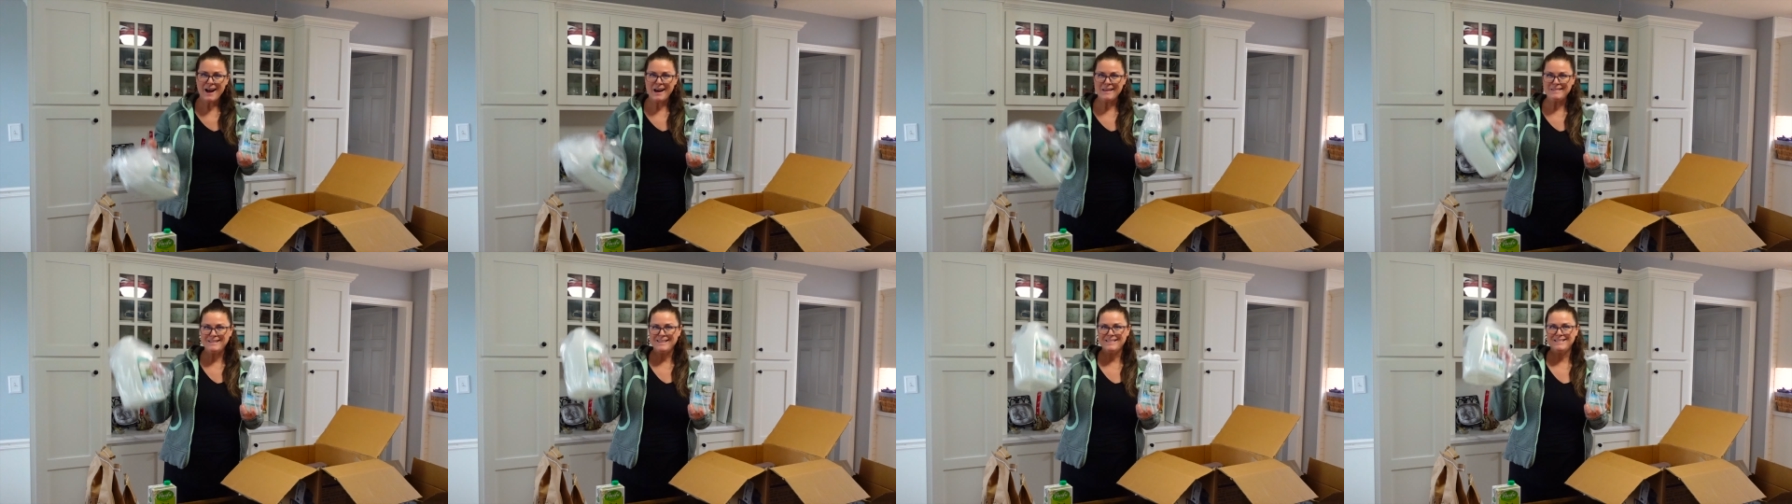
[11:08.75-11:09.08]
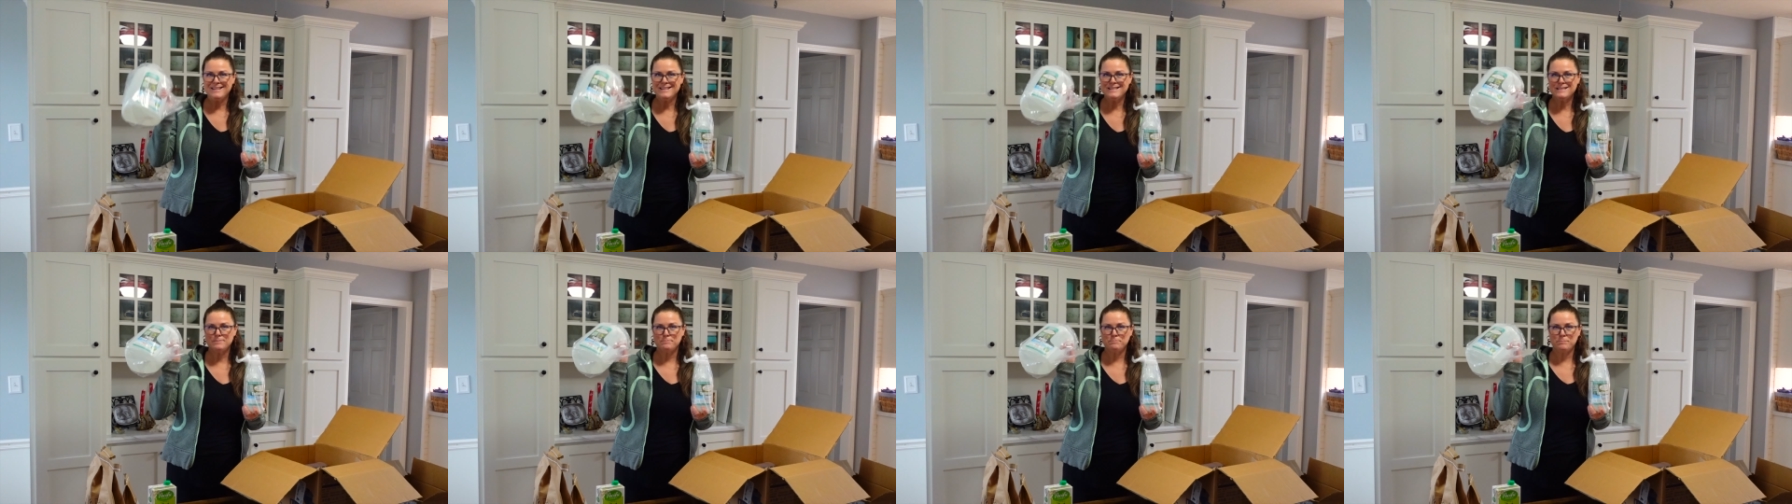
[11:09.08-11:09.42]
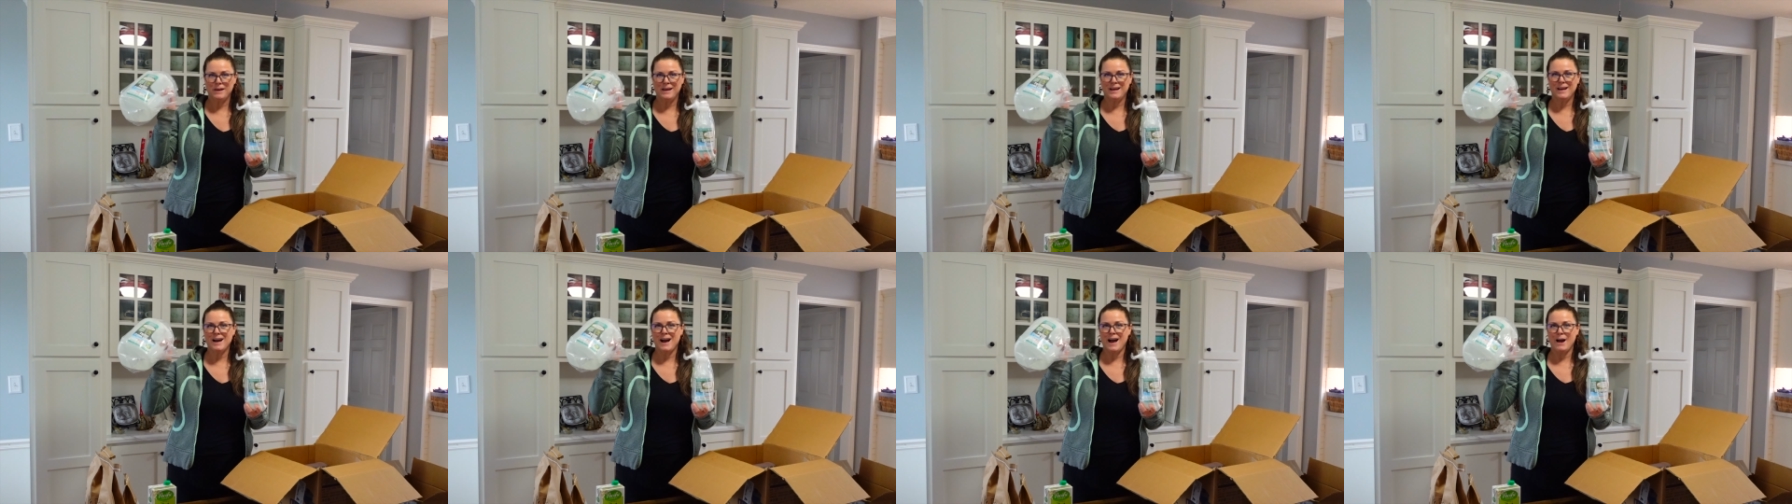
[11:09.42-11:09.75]
and then this
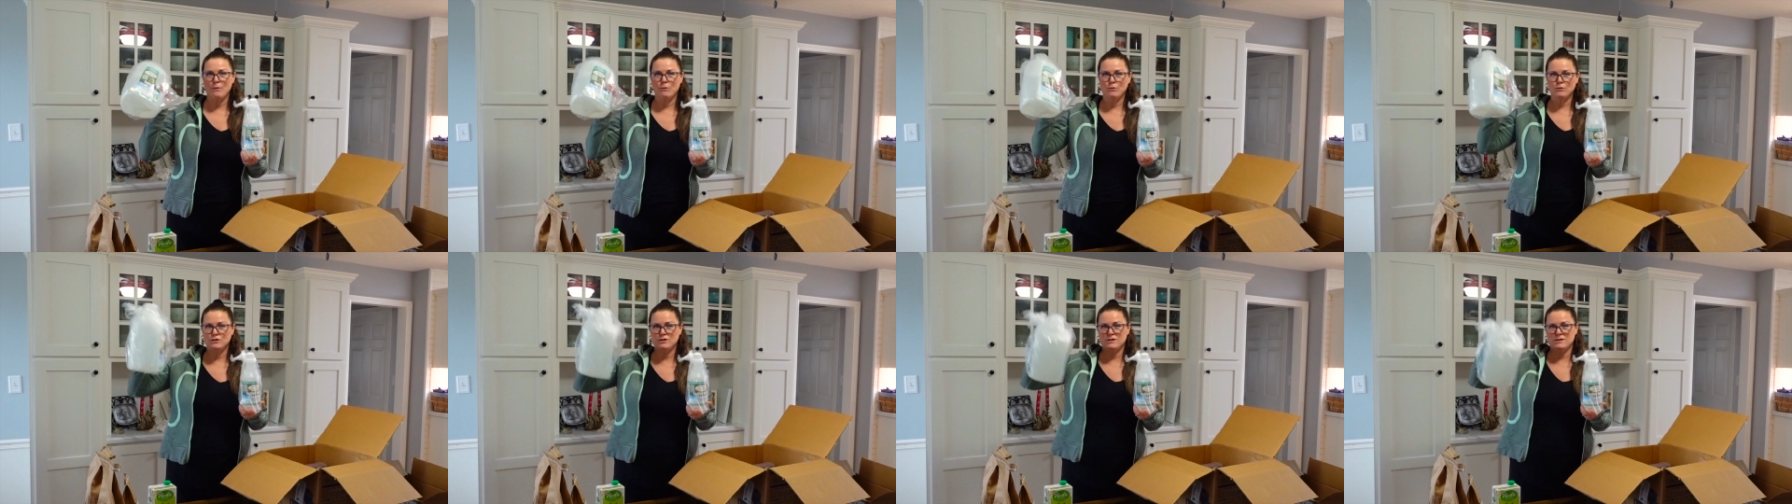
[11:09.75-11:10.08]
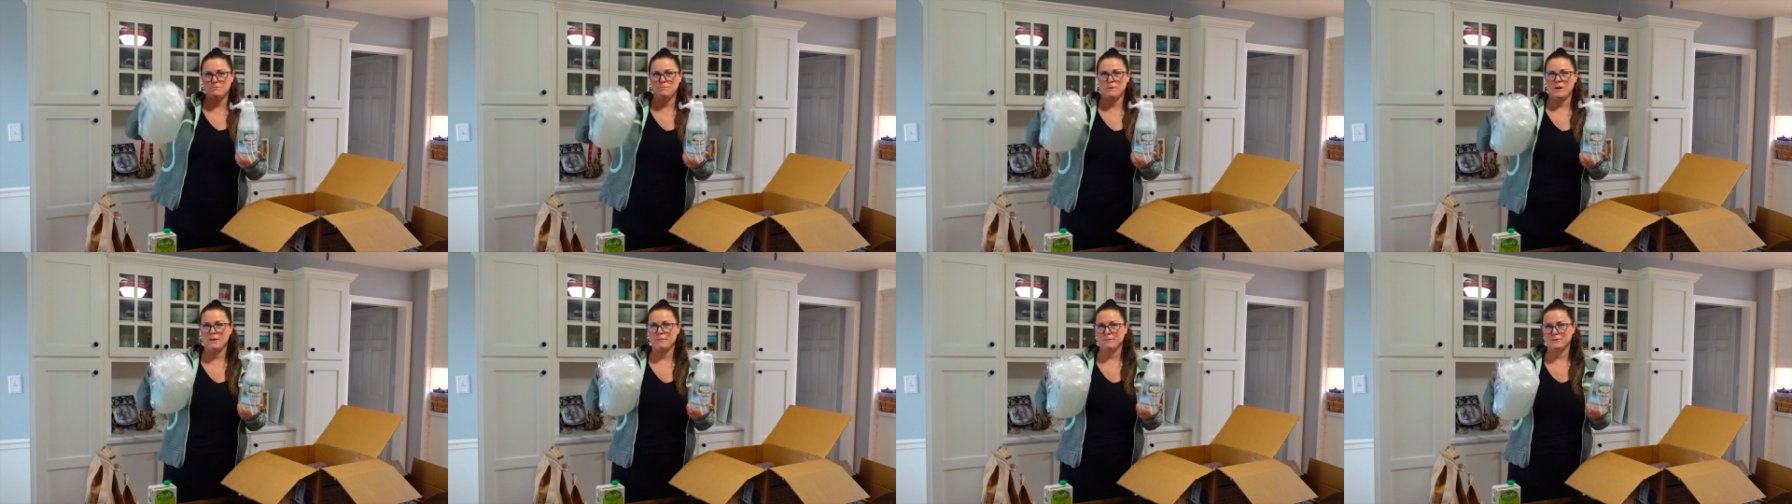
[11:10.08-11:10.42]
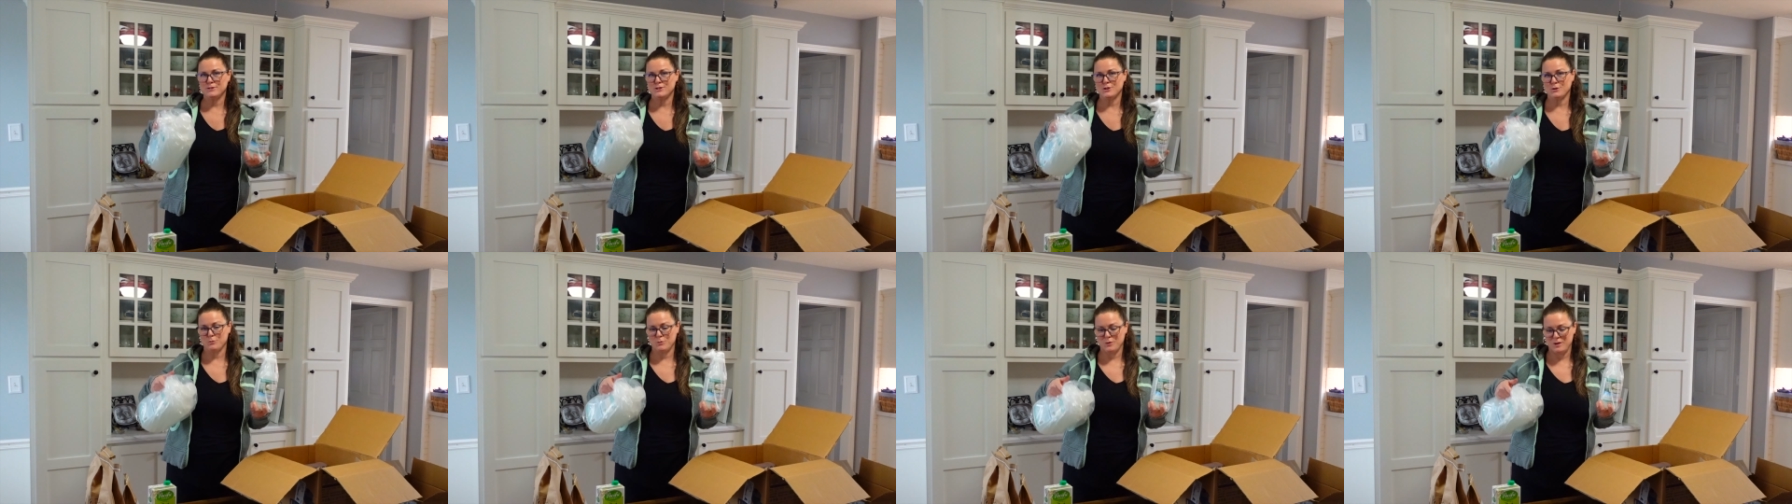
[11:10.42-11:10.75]
big guy will just be
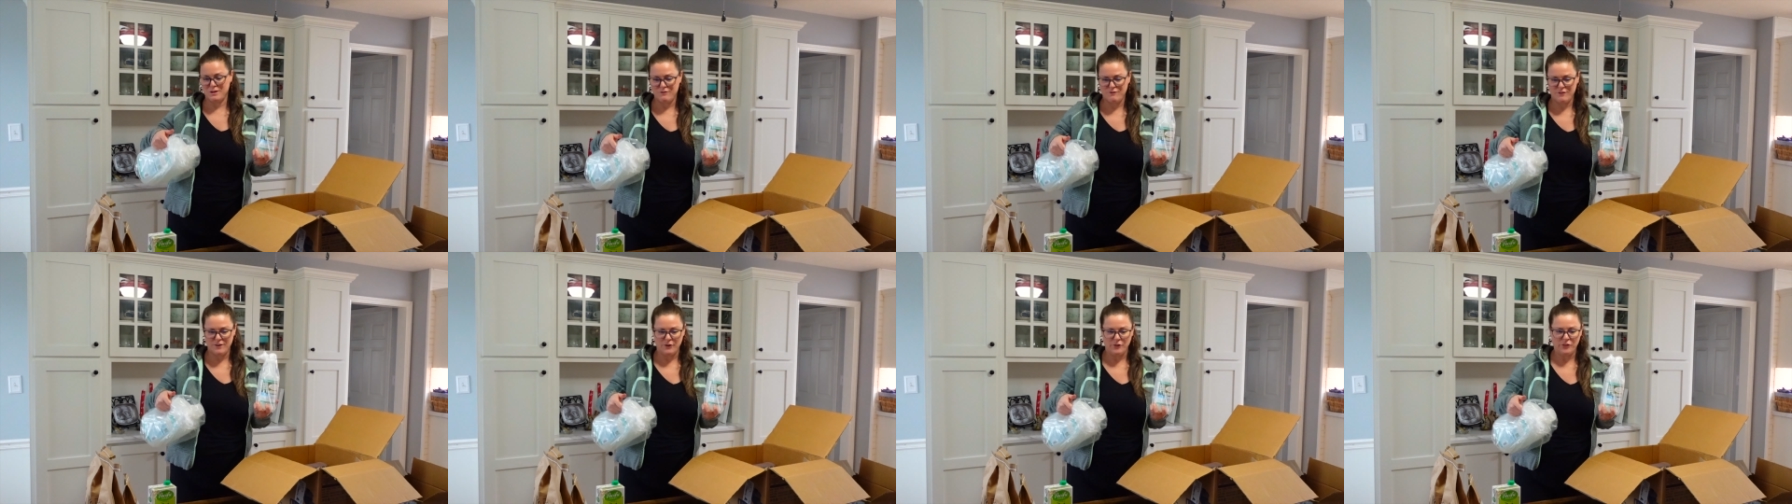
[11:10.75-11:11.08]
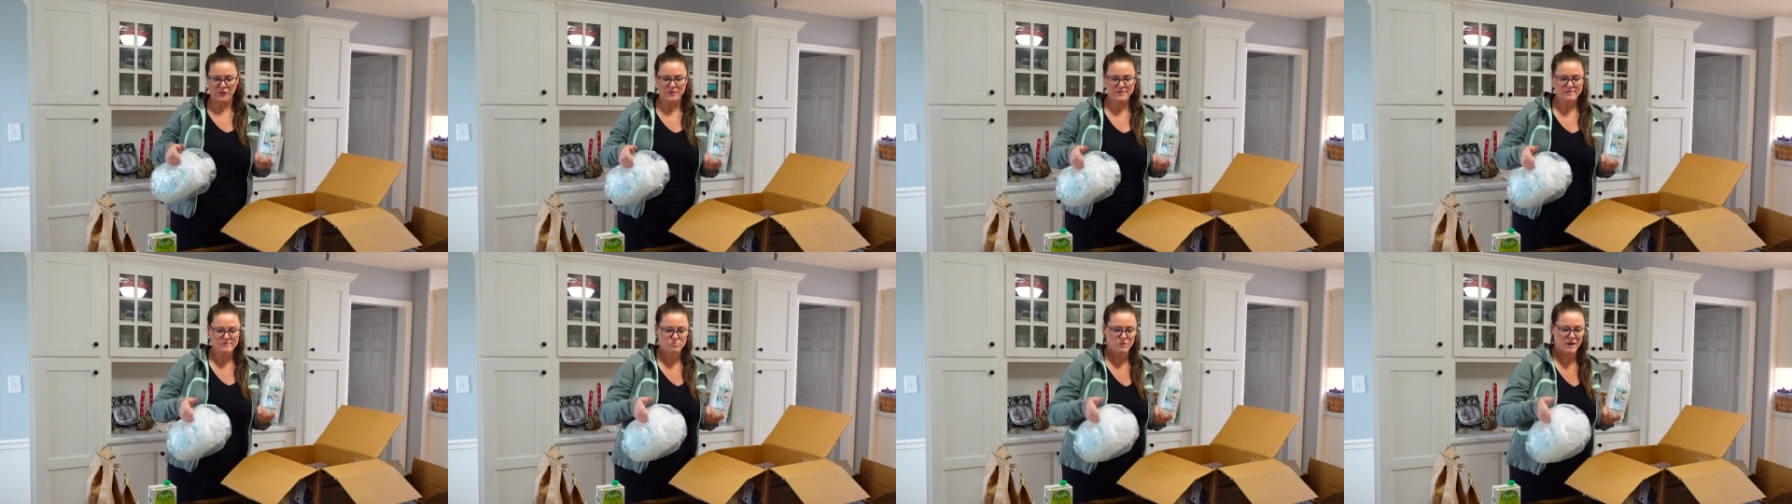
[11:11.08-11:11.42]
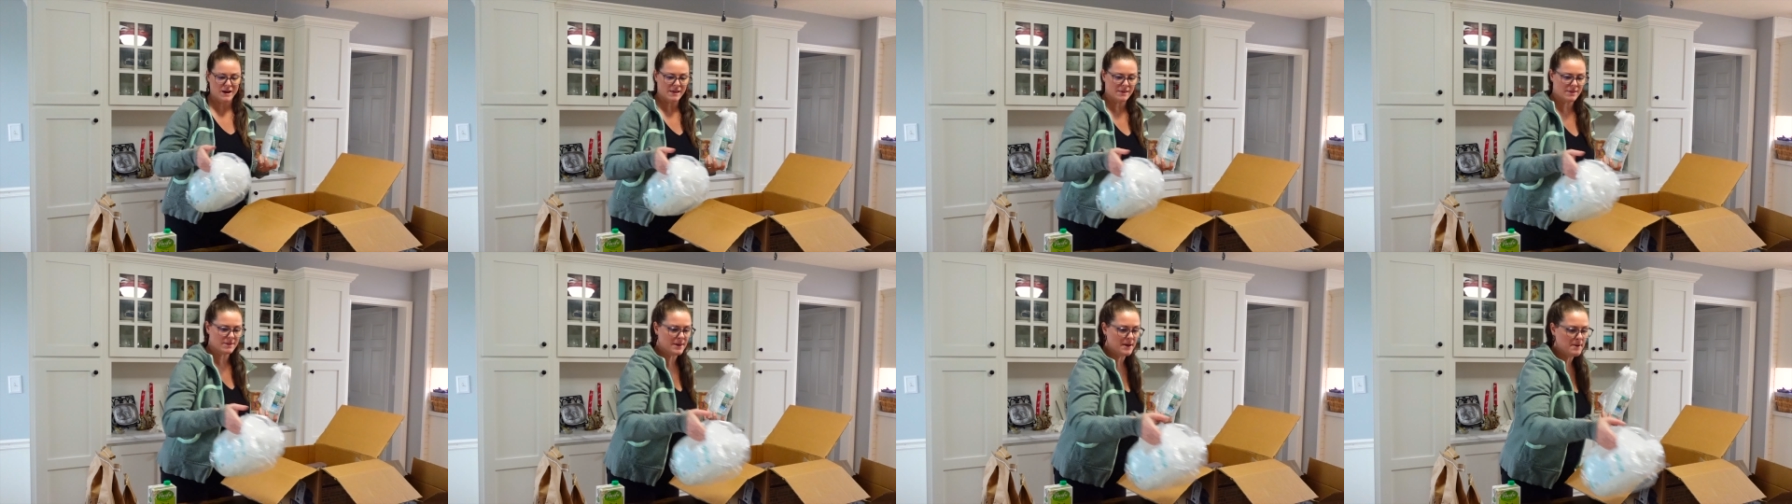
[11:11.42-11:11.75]
able to refill these
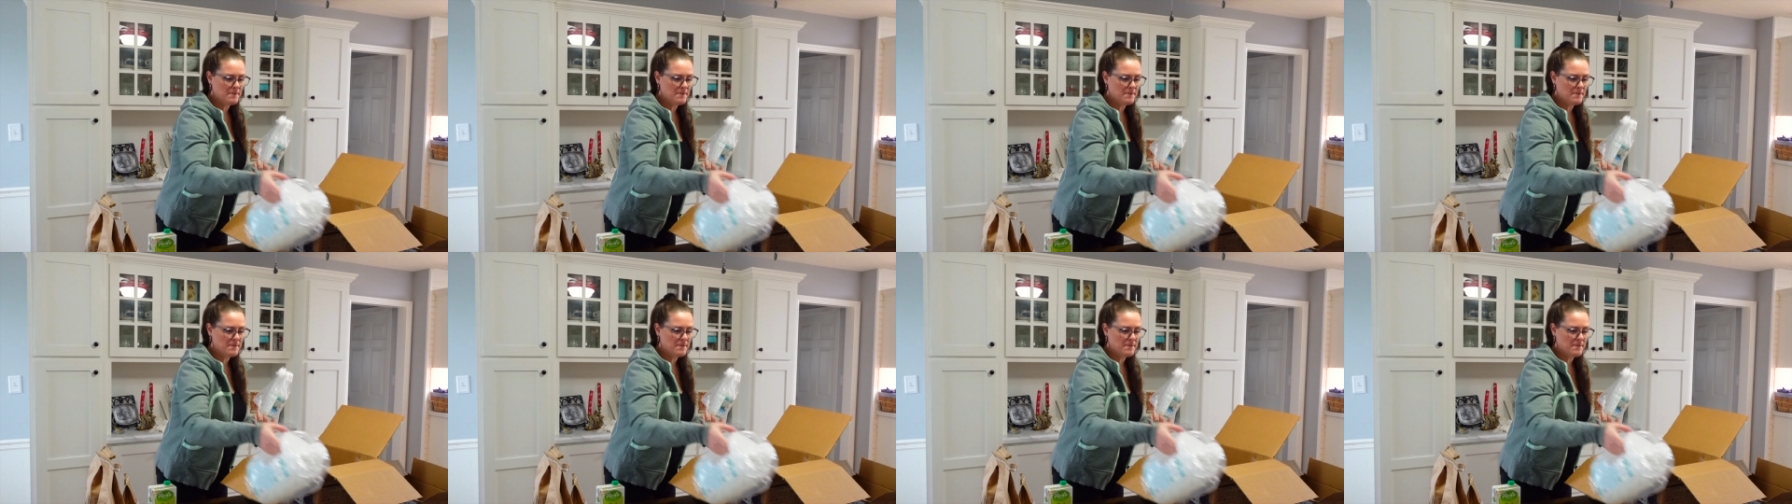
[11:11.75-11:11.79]
with.